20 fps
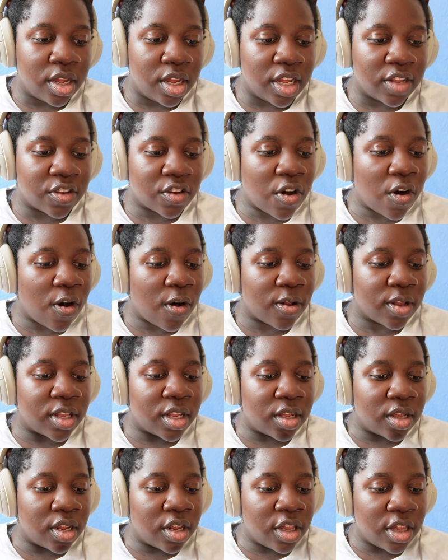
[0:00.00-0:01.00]
it's
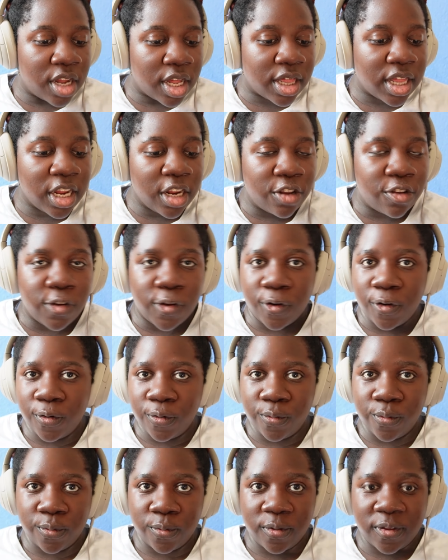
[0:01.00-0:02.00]
called Nothing to
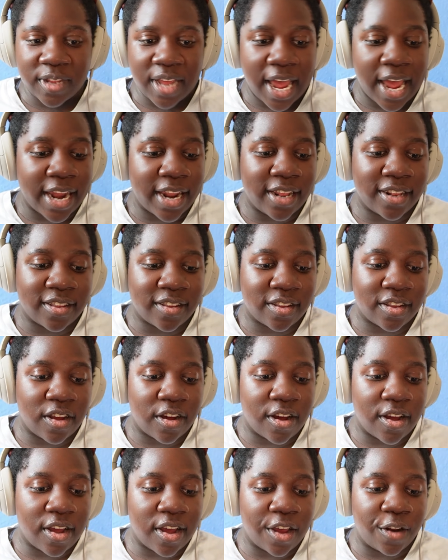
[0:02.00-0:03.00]
Lose, and it's
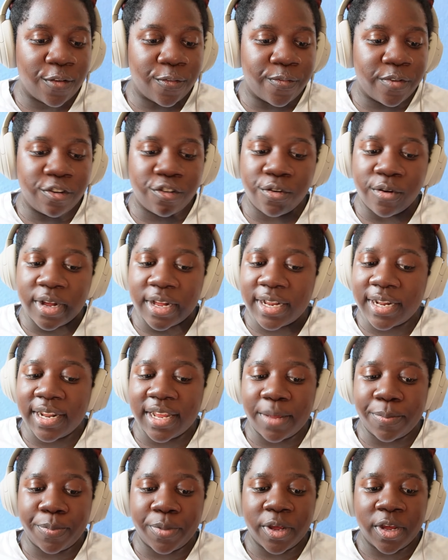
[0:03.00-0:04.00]
an official
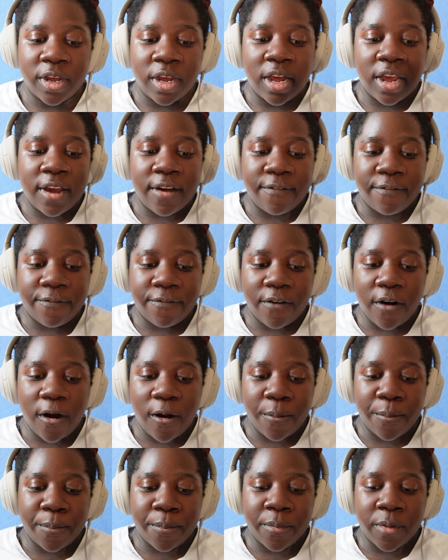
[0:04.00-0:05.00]
clip
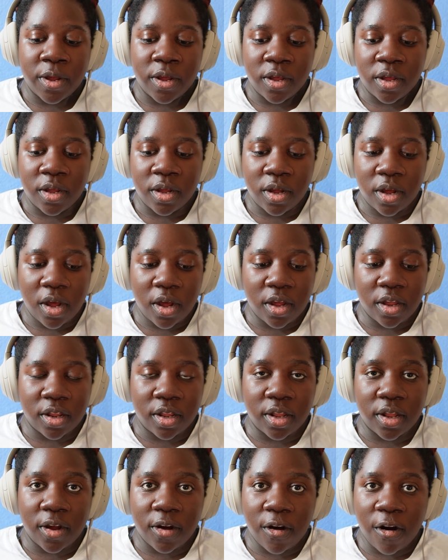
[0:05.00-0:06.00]
from
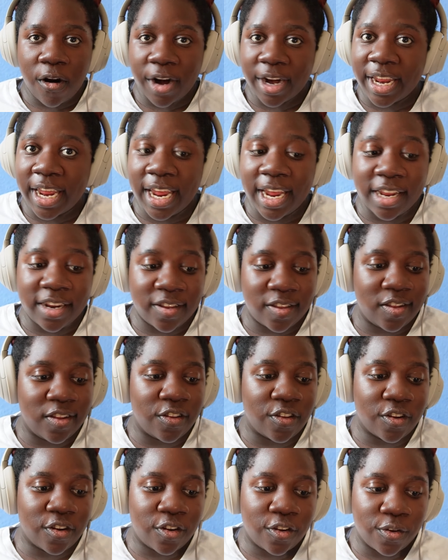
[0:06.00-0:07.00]
Arcane
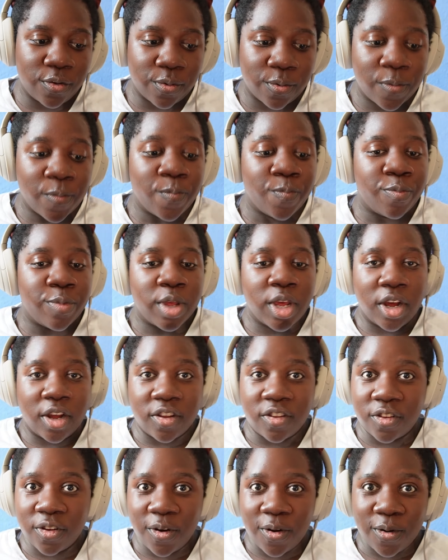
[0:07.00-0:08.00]
Season 2.
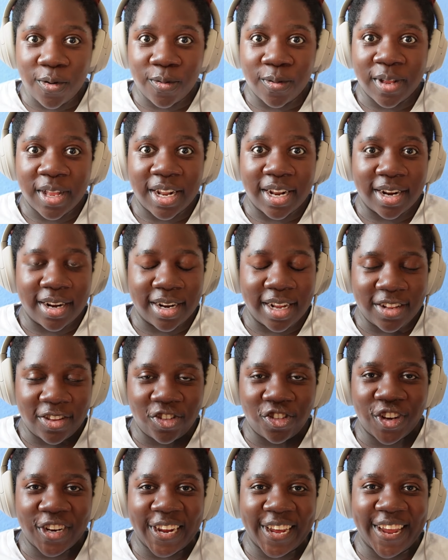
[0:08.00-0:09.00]
So
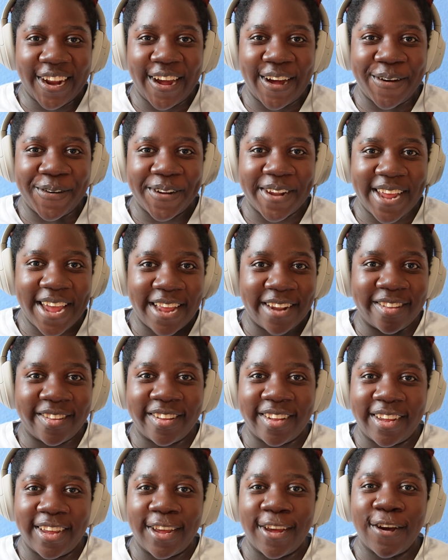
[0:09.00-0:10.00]
let's check it out and
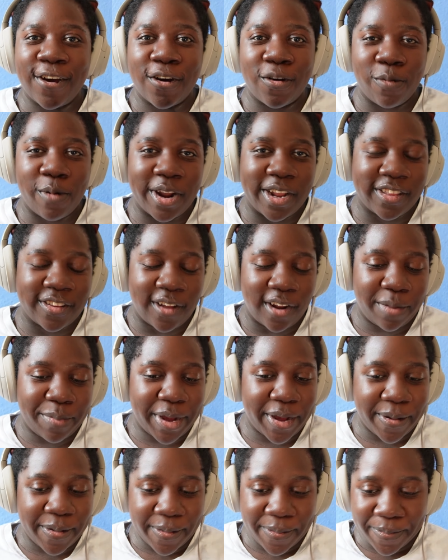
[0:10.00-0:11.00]
see what it's all
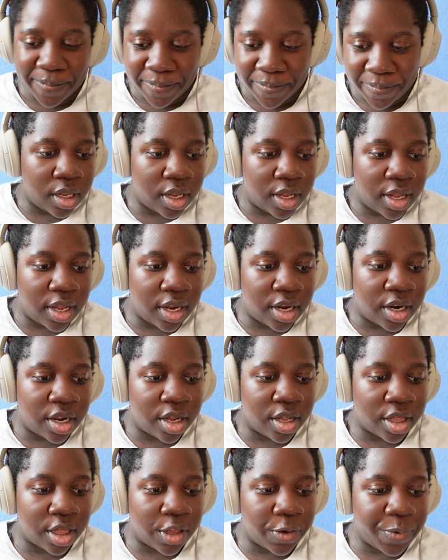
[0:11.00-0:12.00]
about. In
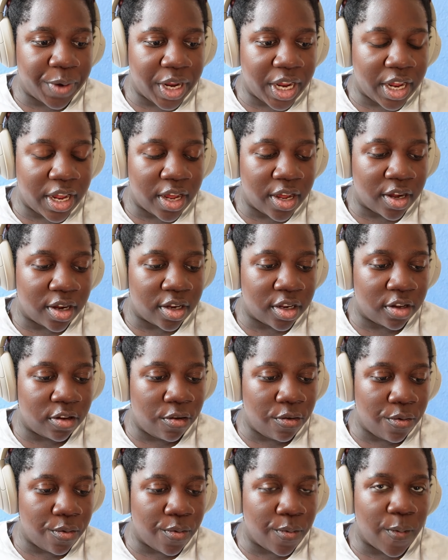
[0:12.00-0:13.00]
3,
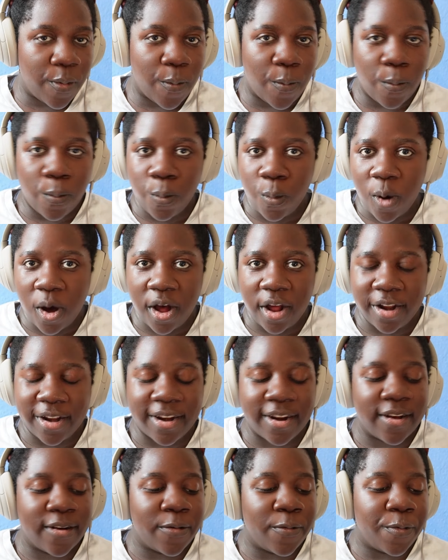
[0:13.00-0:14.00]
2, 1,